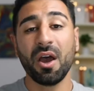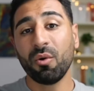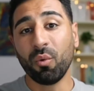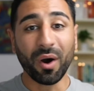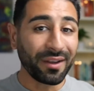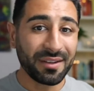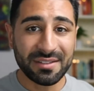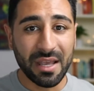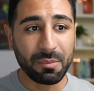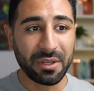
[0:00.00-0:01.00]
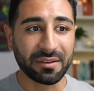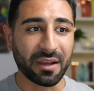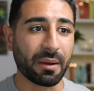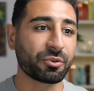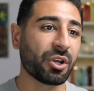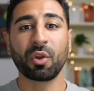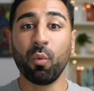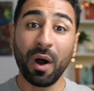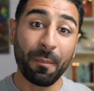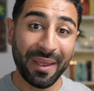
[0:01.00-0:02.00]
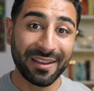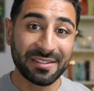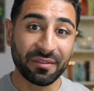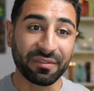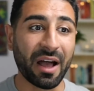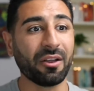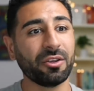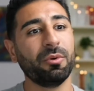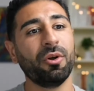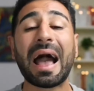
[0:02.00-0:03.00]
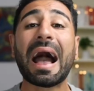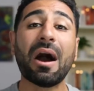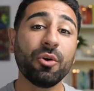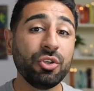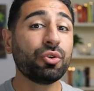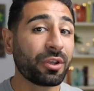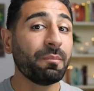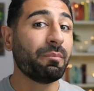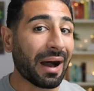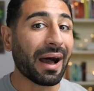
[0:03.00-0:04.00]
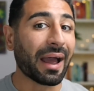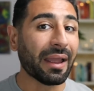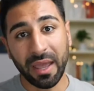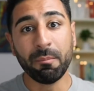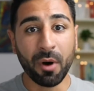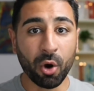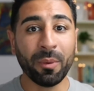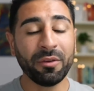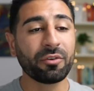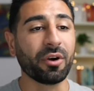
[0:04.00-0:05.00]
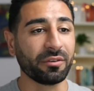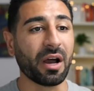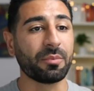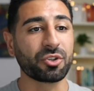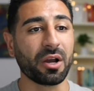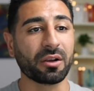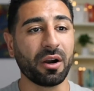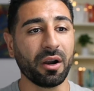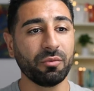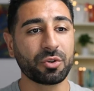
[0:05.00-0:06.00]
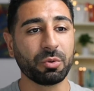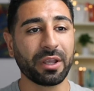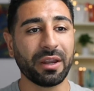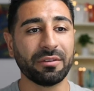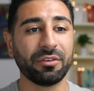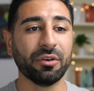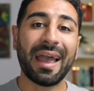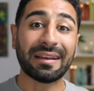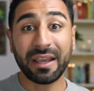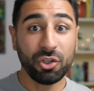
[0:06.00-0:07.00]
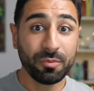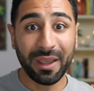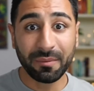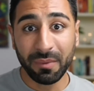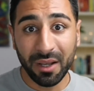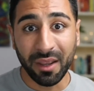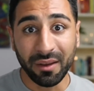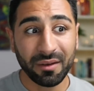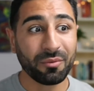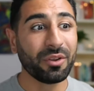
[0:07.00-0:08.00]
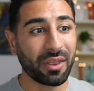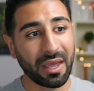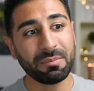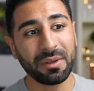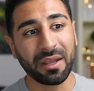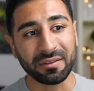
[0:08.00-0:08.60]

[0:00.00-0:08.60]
what is NBA TopShot, what makes it valuable, how you can buy a moment or a TopShot card, which we'll get into, and can you make money with NBA